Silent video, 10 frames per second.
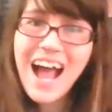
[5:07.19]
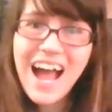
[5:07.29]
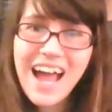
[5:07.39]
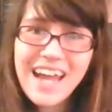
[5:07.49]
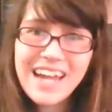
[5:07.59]

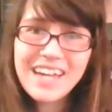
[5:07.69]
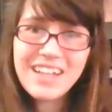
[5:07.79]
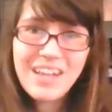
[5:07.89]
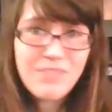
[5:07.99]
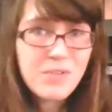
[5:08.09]
I
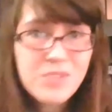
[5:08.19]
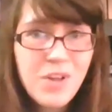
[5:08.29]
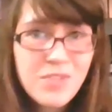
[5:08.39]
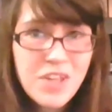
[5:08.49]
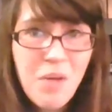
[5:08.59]
love you
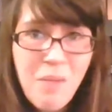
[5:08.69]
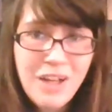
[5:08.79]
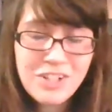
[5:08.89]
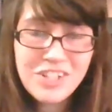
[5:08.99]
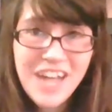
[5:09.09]
so, so
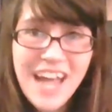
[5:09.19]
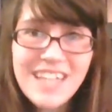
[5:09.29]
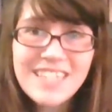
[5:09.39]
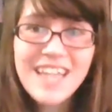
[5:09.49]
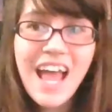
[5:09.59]
much,
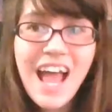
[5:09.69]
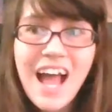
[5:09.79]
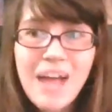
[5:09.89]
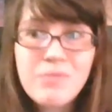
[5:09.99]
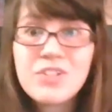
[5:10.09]
Jess.
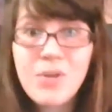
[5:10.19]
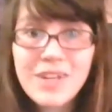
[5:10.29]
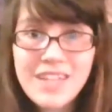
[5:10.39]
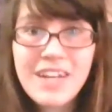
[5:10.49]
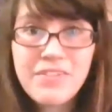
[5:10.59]
I'm
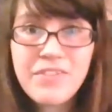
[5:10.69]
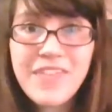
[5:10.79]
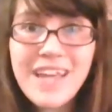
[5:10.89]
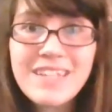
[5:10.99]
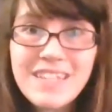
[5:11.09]
so excited
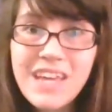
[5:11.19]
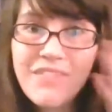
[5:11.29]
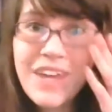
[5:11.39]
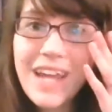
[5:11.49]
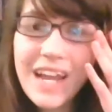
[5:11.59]
for
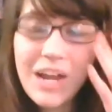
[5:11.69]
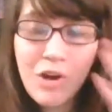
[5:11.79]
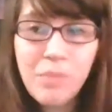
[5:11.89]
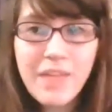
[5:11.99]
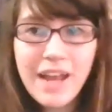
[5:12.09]
Thanksgiving, and I
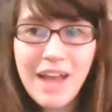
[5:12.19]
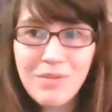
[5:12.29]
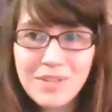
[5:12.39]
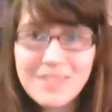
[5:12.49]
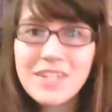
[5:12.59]
hope that
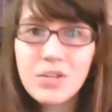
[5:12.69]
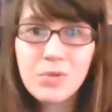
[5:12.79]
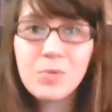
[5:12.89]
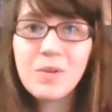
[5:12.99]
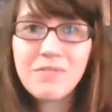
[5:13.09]
I will see
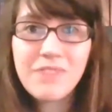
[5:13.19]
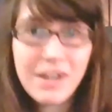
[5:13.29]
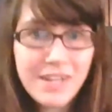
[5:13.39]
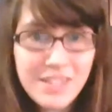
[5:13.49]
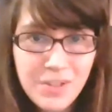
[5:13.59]
you
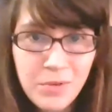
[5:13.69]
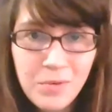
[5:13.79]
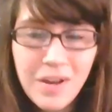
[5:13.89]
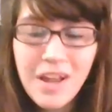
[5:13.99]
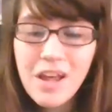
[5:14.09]
very
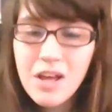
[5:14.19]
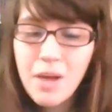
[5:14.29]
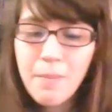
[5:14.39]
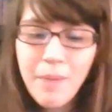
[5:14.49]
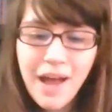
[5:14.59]
soon.
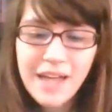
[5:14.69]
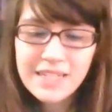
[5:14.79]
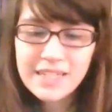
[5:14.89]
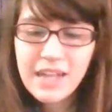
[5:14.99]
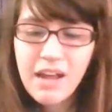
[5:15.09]

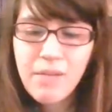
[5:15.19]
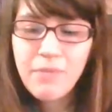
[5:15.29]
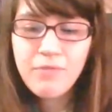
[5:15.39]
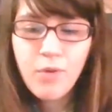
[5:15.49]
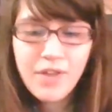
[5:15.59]
But
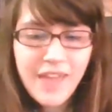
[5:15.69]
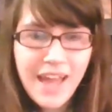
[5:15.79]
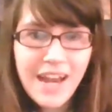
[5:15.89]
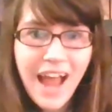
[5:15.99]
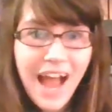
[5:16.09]
before
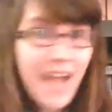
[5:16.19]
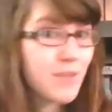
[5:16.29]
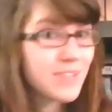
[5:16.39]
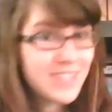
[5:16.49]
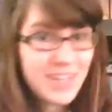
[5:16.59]
then,
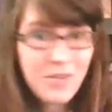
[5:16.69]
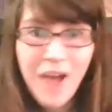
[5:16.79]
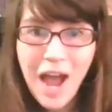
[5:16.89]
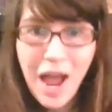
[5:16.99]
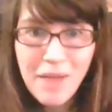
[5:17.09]
I will see
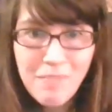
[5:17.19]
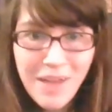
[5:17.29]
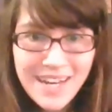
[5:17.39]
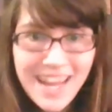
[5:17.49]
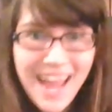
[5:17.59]
you on
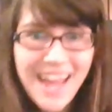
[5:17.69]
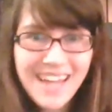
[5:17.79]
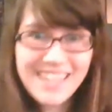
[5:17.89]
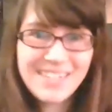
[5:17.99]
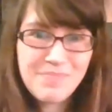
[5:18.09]

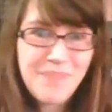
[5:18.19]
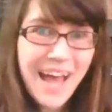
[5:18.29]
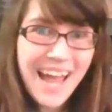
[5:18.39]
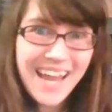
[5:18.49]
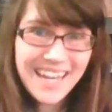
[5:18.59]
Monday.
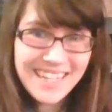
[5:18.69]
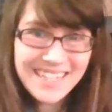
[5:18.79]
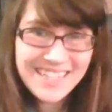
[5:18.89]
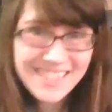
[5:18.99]
Bye!